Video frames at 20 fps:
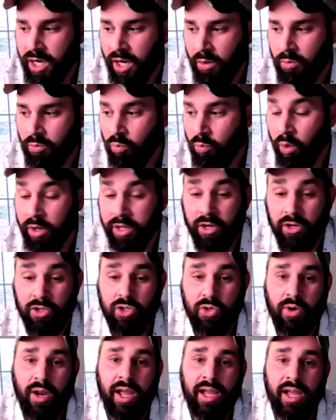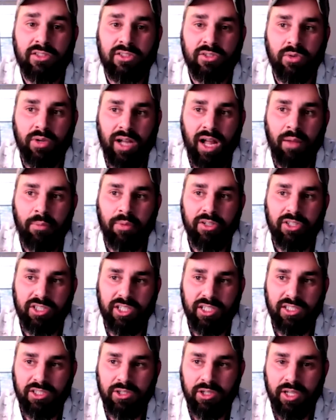what you're trying to accomplish
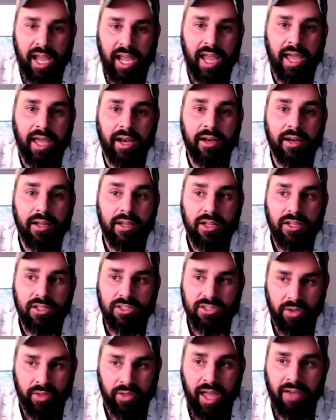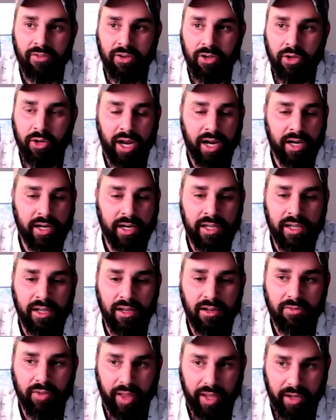as you can, so they have a good idea
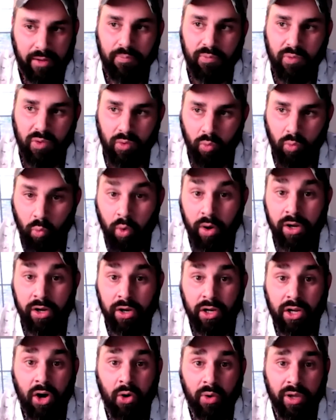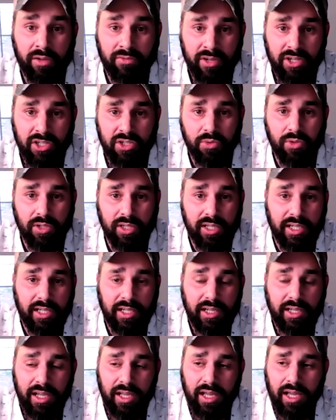of like where you're going visually.
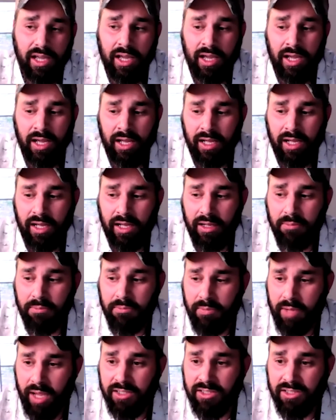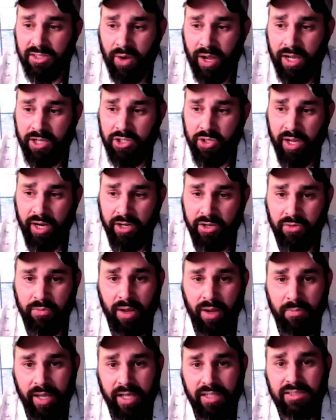And so I try to do my
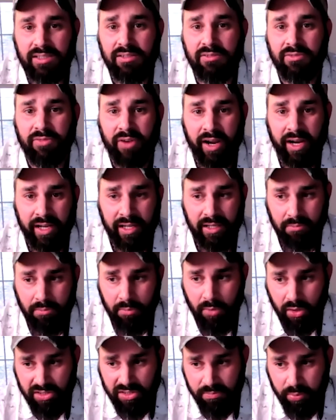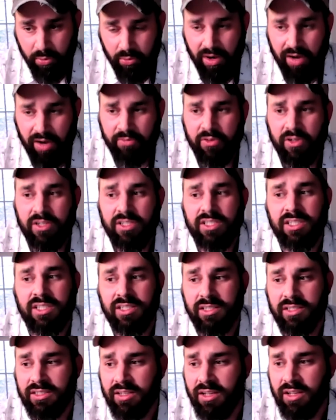best in finding multiple
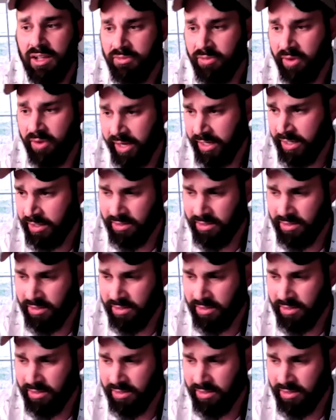references, finding